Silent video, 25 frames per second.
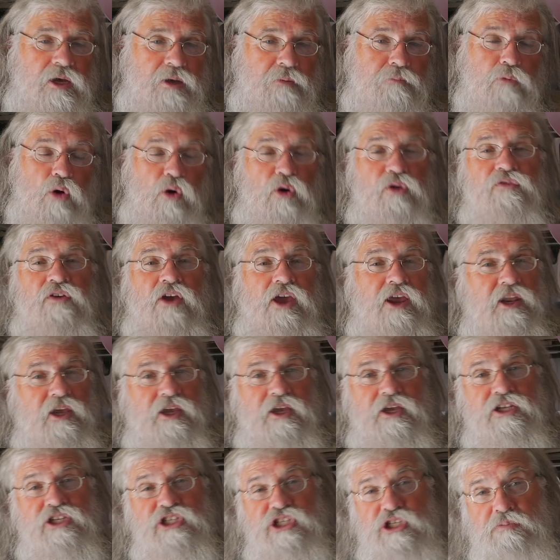
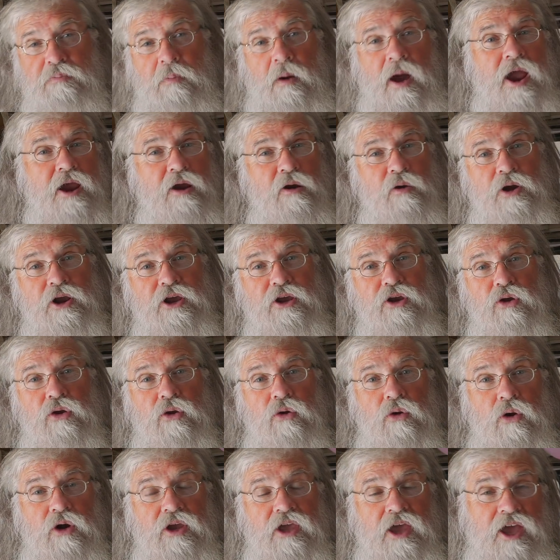Motivating,
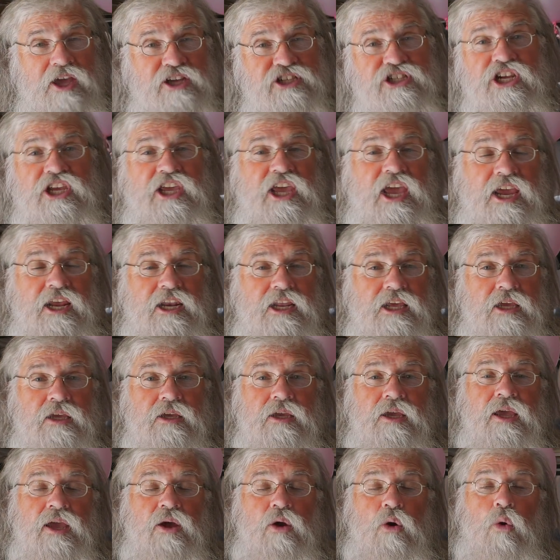inspiring,
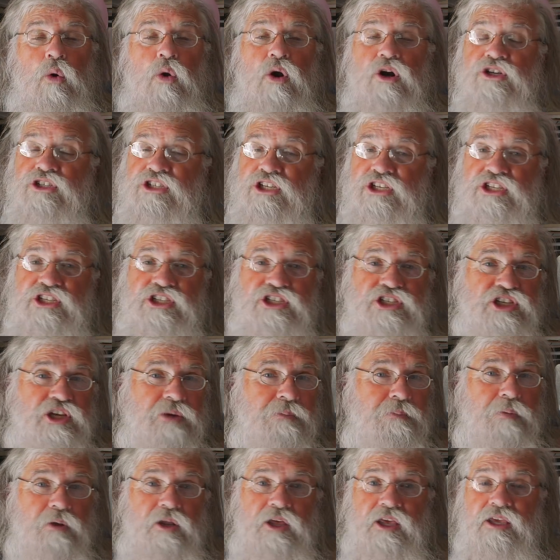educating, or just
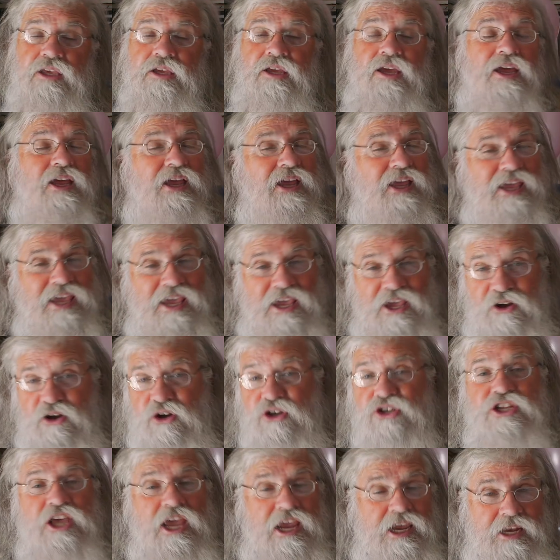simply
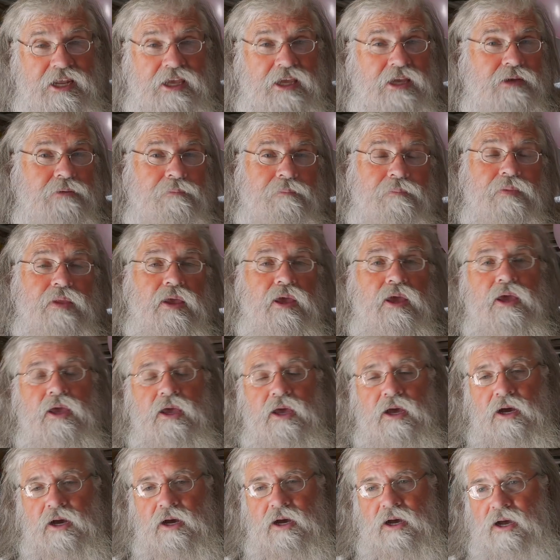entertaining.
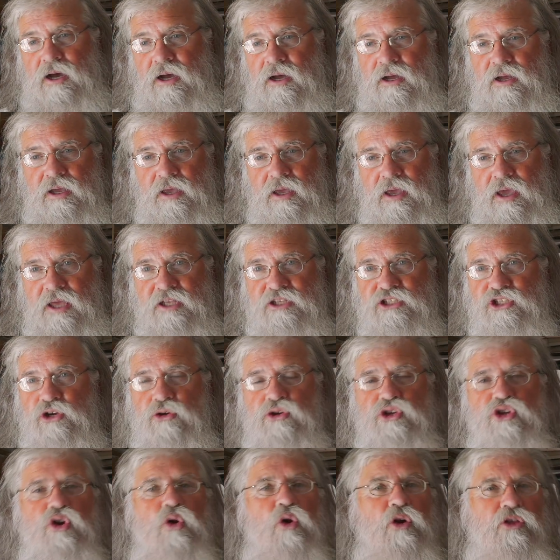And so
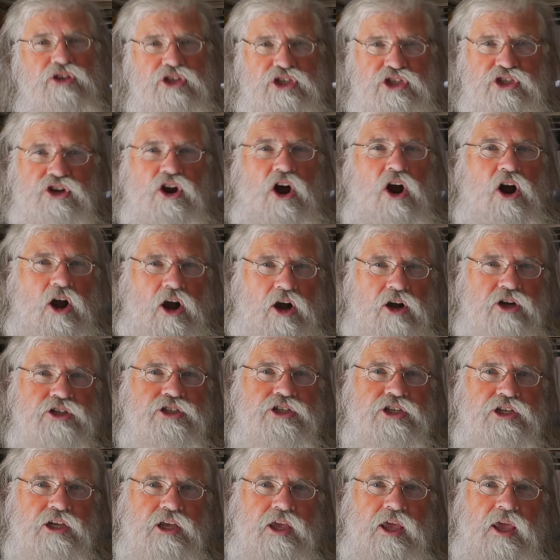you are the
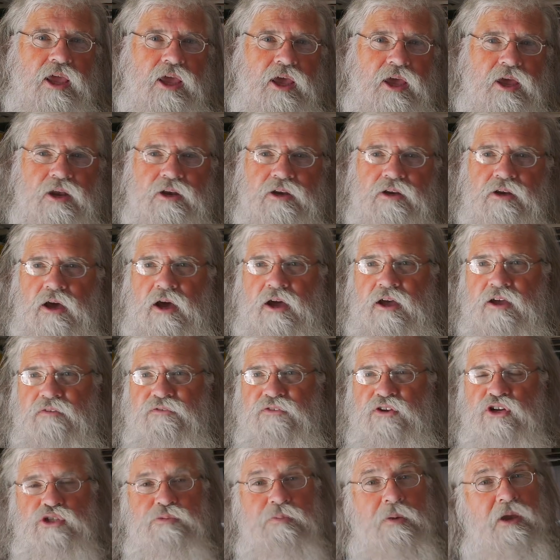stars. And if
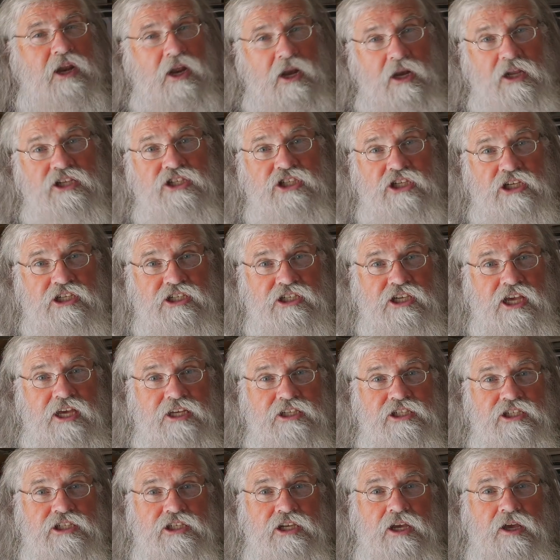there's been any
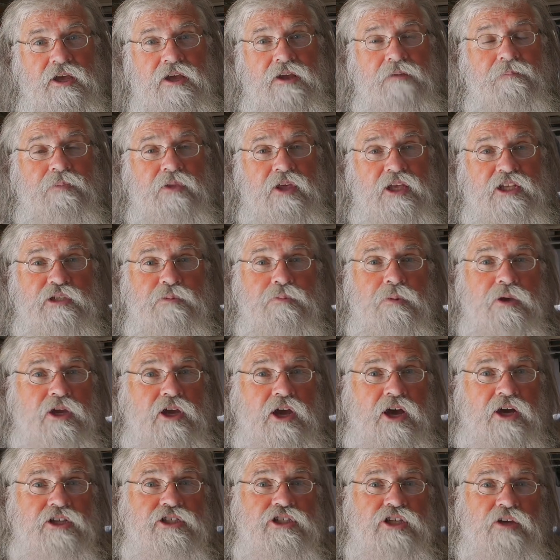success, it's
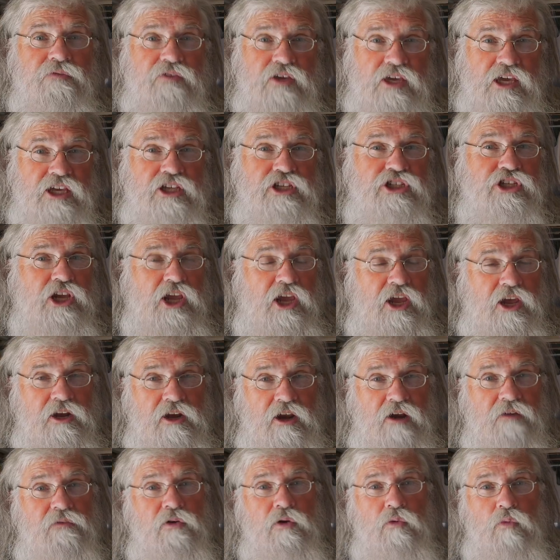because of each
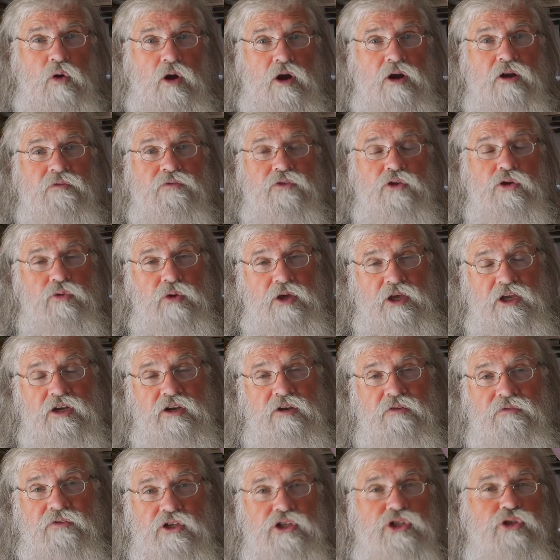and every one of you
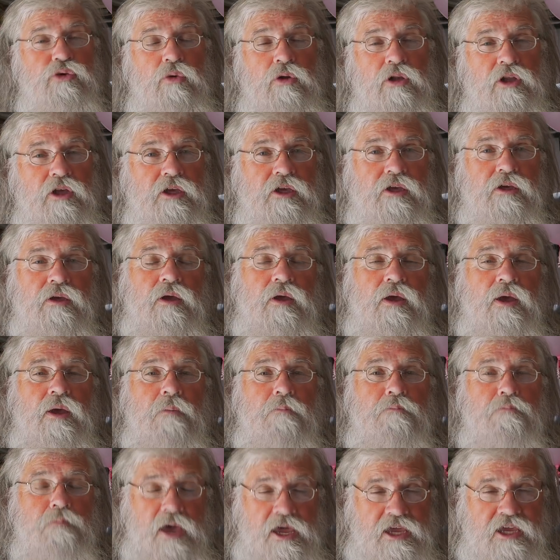individually
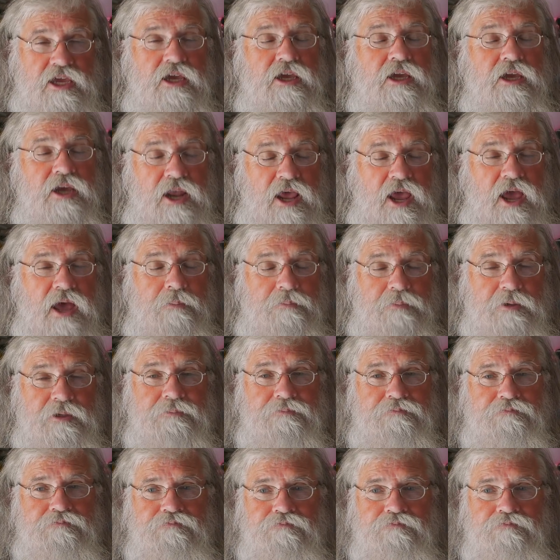making it happen.